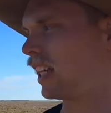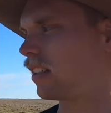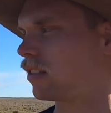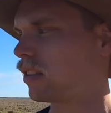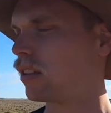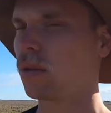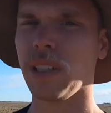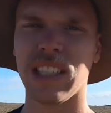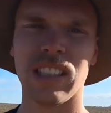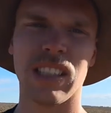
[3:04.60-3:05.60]
down to
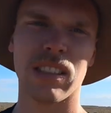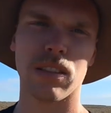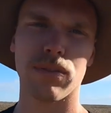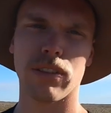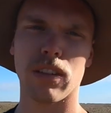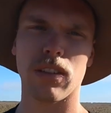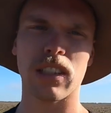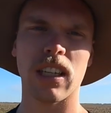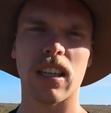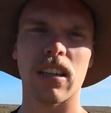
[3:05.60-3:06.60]
26 in the front on the
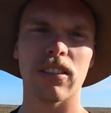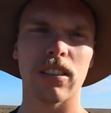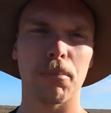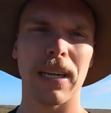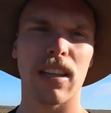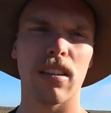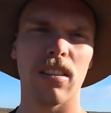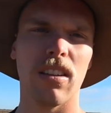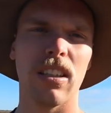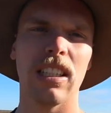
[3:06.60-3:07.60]
car and about
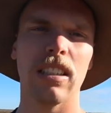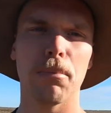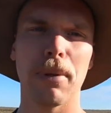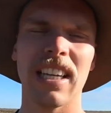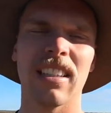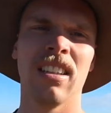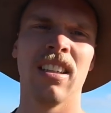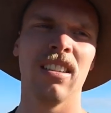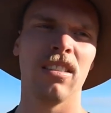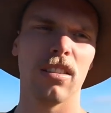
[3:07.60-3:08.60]
30 in the back,
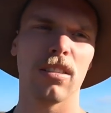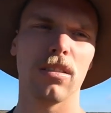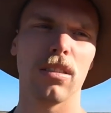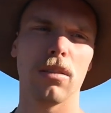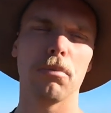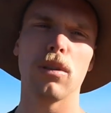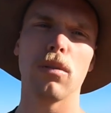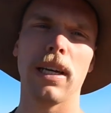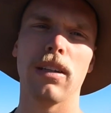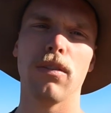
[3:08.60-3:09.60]
just because of the ball
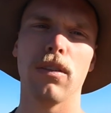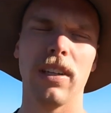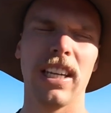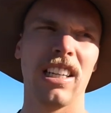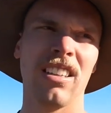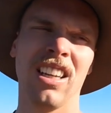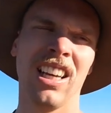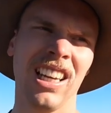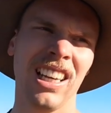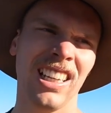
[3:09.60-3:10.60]
weight off the van.
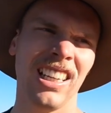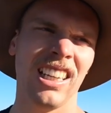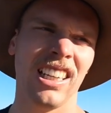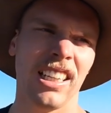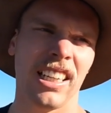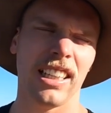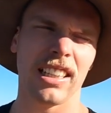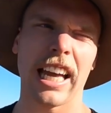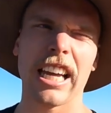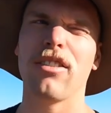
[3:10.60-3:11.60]
And
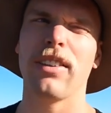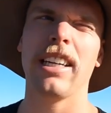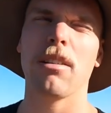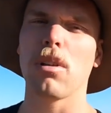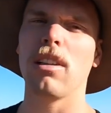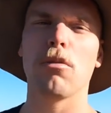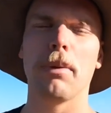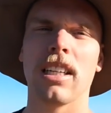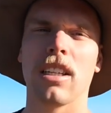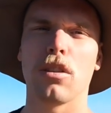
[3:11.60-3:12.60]
the caravan, I'm a little
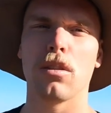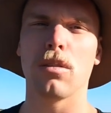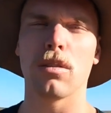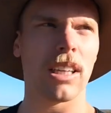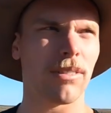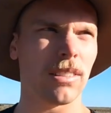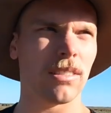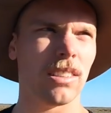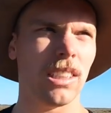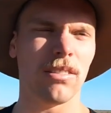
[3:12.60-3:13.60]
bit unsure because I haven't
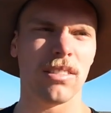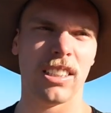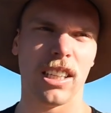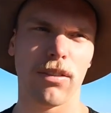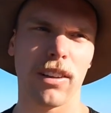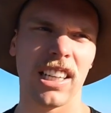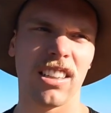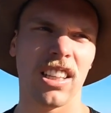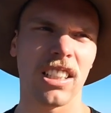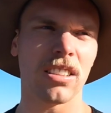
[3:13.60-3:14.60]

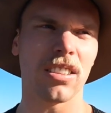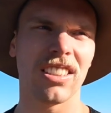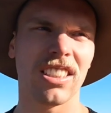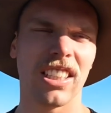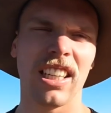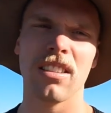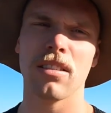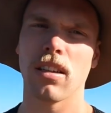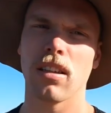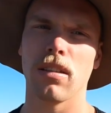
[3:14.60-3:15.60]
deflated these tyres yet.
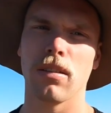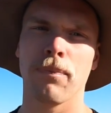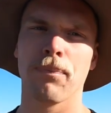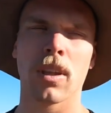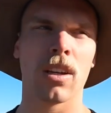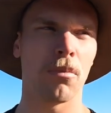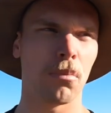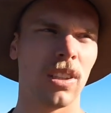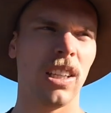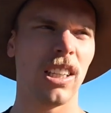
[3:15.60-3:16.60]
So I'm
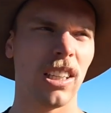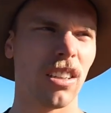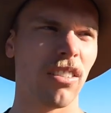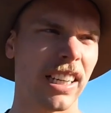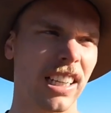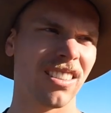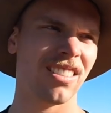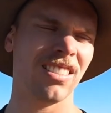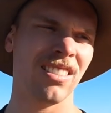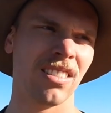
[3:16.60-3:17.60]
thinking
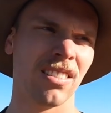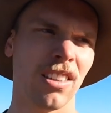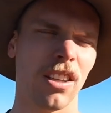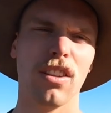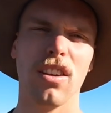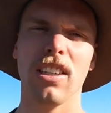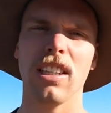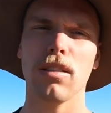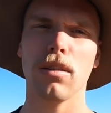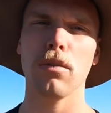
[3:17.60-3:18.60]
around the
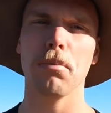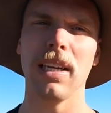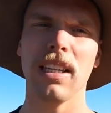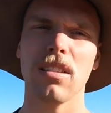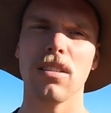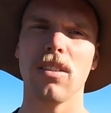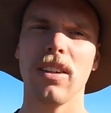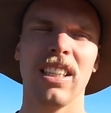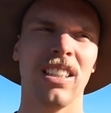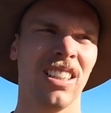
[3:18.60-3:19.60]
32
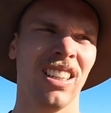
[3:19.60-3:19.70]
PSI,